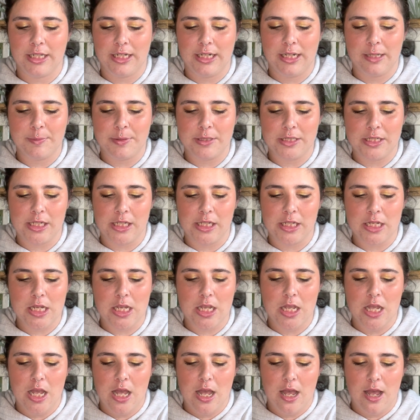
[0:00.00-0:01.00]
lipstick,
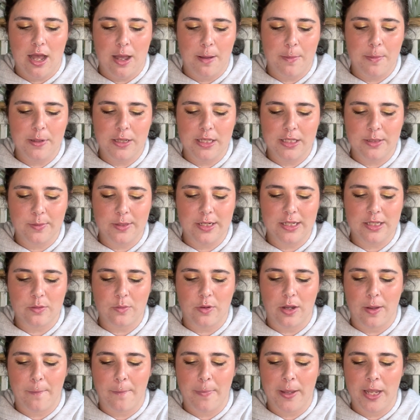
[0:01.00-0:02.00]
but this one is
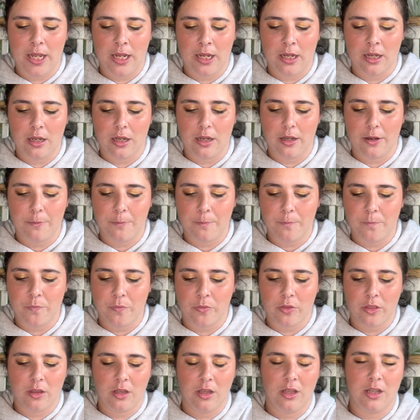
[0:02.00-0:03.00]
quite pink.
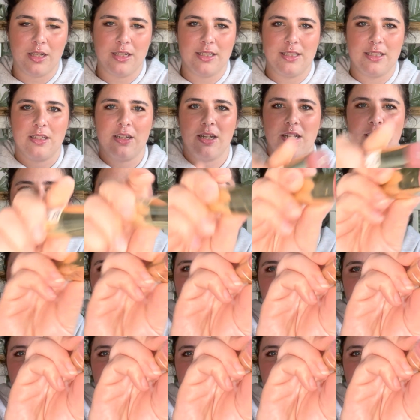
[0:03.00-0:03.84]
You can kind of see it through